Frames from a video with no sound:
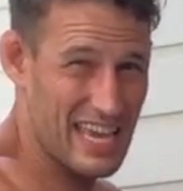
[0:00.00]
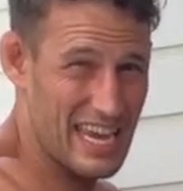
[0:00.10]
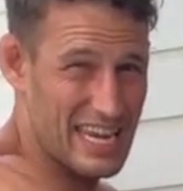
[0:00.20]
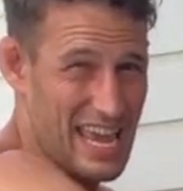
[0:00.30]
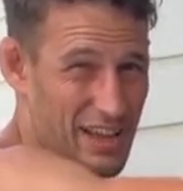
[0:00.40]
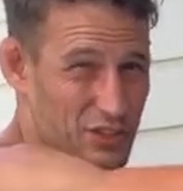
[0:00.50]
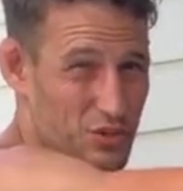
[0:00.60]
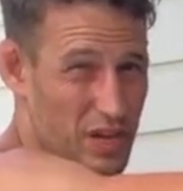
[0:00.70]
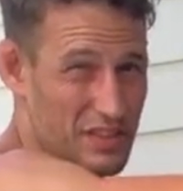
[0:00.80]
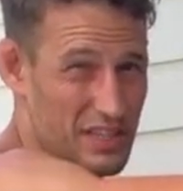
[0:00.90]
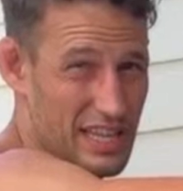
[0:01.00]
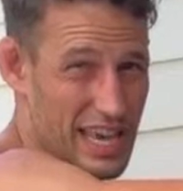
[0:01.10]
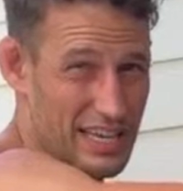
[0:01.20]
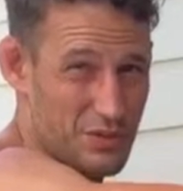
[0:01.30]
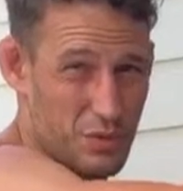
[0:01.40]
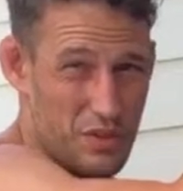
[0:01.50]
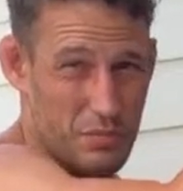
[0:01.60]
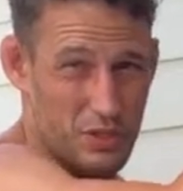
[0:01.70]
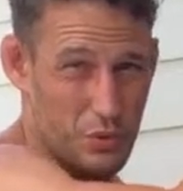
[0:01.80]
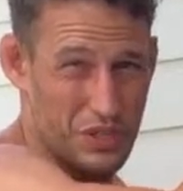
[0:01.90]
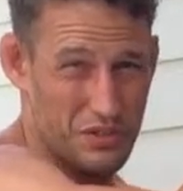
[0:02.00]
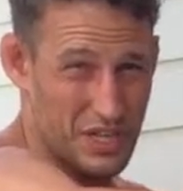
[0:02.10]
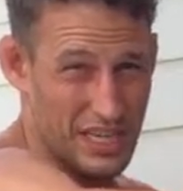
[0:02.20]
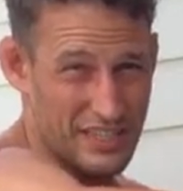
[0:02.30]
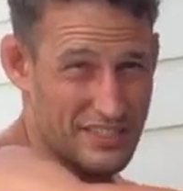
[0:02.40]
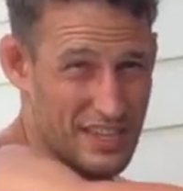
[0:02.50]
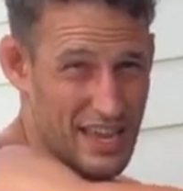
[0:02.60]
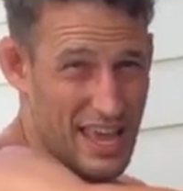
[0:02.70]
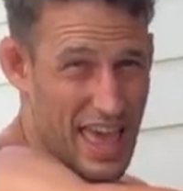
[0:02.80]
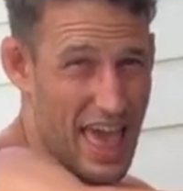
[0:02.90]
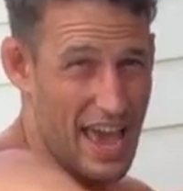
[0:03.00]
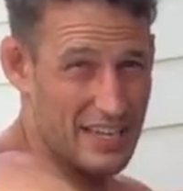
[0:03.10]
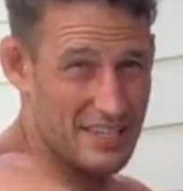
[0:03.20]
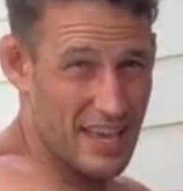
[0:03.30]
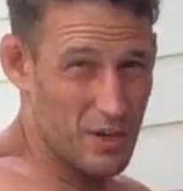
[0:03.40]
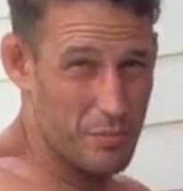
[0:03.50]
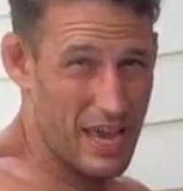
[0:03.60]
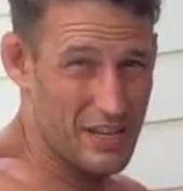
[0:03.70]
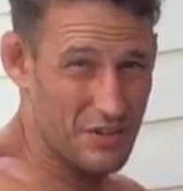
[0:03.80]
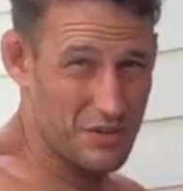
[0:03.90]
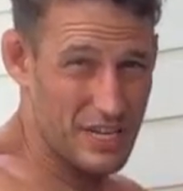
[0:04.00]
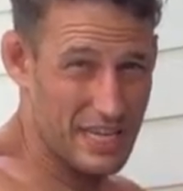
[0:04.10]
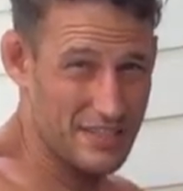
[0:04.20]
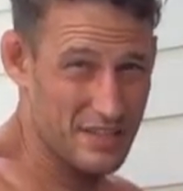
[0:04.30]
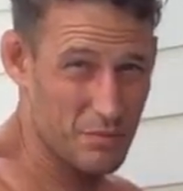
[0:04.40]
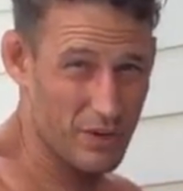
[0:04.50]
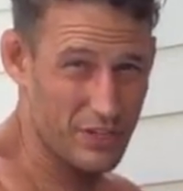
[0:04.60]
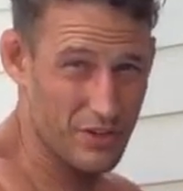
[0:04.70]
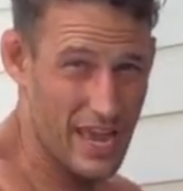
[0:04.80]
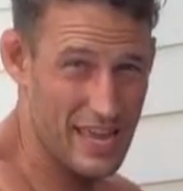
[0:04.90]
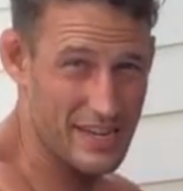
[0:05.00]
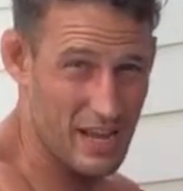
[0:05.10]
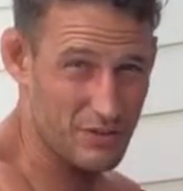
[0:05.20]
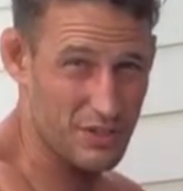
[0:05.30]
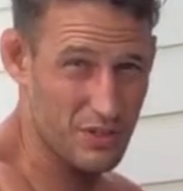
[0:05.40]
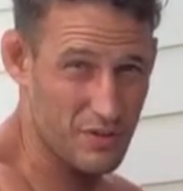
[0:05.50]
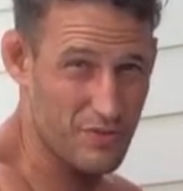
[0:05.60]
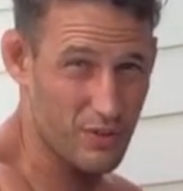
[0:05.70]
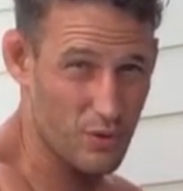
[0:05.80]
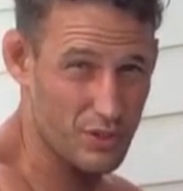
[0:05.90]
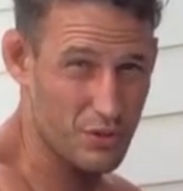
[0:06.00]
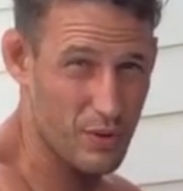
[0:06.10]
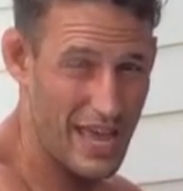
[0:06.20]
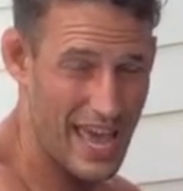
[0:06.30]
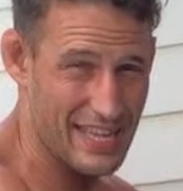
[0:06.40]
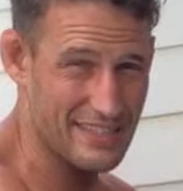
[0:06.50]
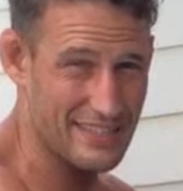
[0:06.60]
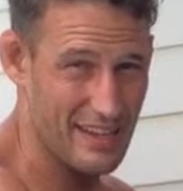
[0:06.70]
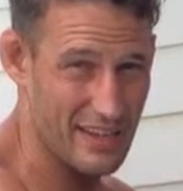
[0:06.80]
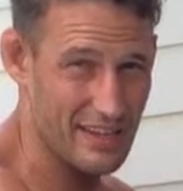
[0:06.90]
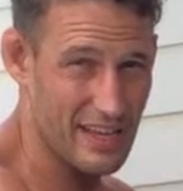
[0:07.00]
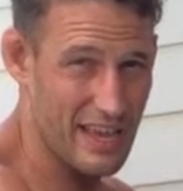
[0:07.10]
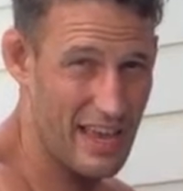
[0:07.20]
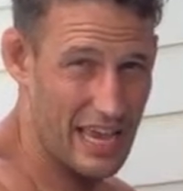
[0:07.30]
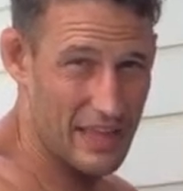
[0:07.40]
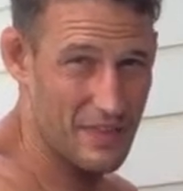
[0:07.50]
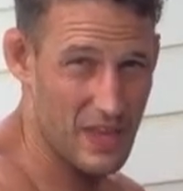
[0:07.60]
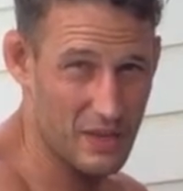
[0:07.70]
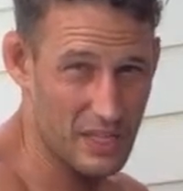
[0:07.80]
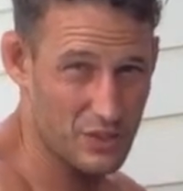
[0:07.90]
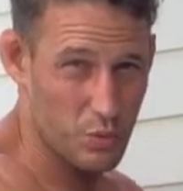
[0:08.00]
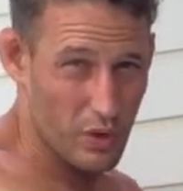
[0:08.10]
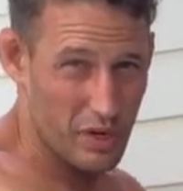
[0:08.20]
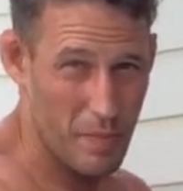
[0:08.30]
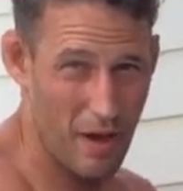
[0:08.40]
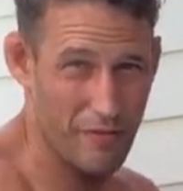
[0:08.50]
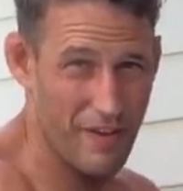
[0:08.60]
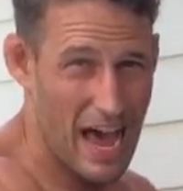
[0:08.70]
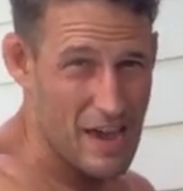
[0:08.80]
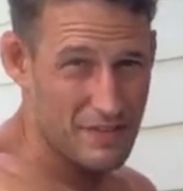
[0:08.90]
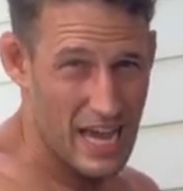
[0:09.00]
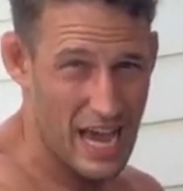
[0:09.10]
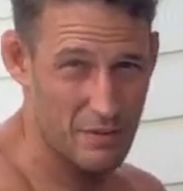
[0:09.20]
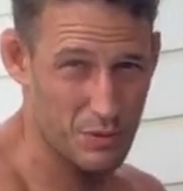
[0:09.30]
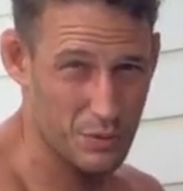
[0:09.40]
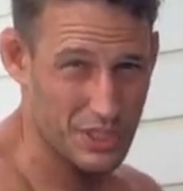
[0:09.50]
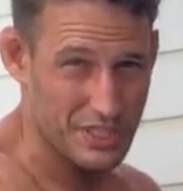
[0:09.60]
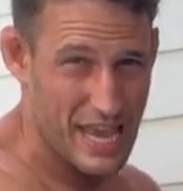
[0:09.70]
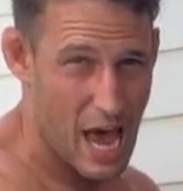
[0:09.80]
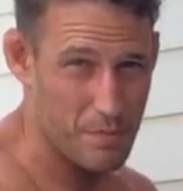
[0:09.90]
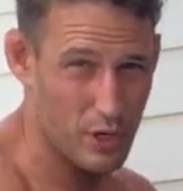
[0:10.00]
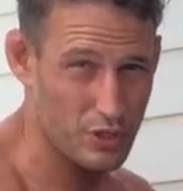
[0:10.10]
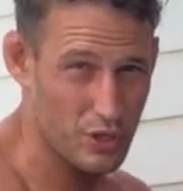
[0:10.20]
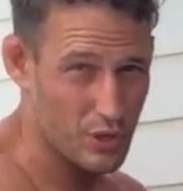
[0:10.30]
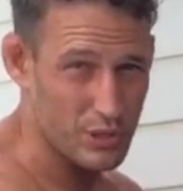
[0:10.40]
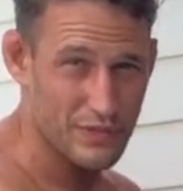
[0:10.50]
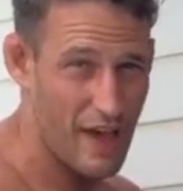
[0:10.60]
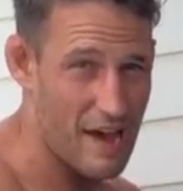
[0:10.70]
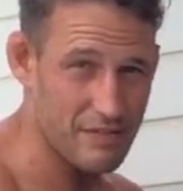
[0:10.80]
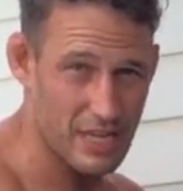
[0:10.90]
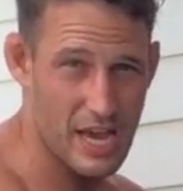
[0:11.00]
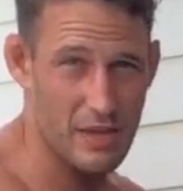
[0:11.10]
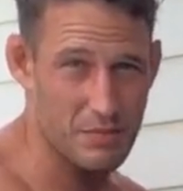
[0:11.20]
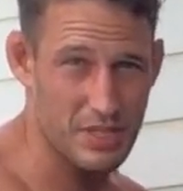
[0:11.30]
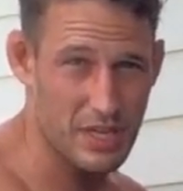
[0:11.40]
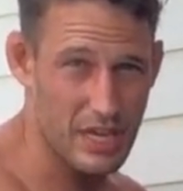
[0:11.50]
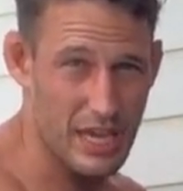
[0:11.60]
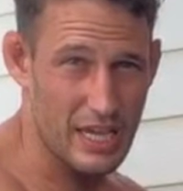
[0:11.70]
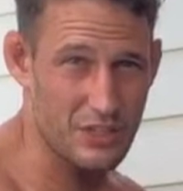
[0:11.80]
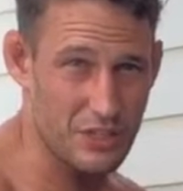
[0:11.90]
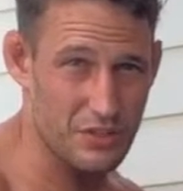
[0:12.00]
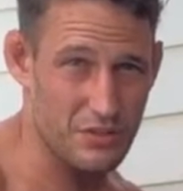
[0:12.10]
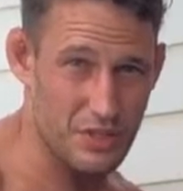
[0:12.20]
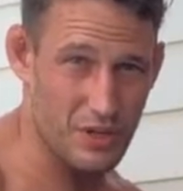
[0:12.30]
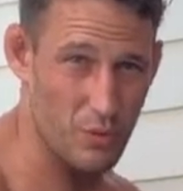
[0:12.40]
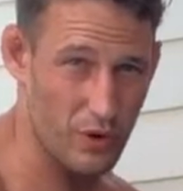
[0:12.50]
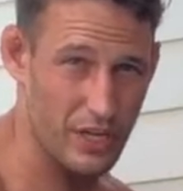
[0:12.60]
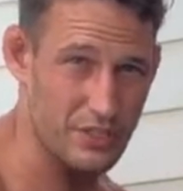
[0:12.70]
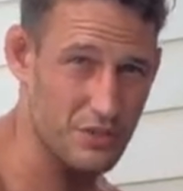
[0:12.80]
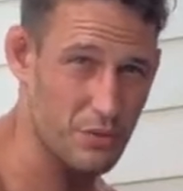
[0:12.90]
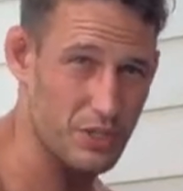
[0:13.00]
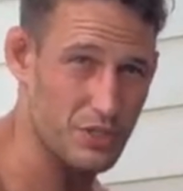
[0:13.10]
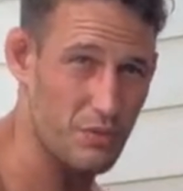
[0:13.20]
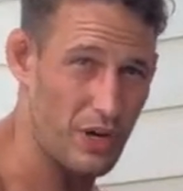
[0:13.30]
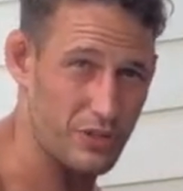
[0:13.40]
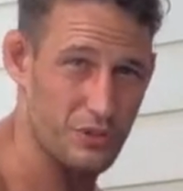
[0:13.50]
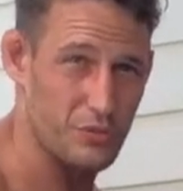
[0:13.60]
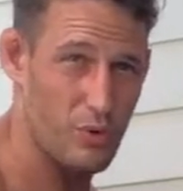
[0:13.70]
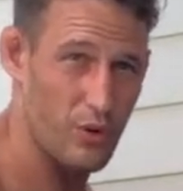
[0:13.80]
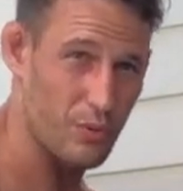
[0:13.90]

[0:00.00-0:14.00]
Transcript: inhale, straighten the legs with the between your knees. Exhale, bend your knees and bring your head down to the floor to a headstand. And then let's work about five times. We'll just tap our toes five times and just, you know, work into what you want to do more,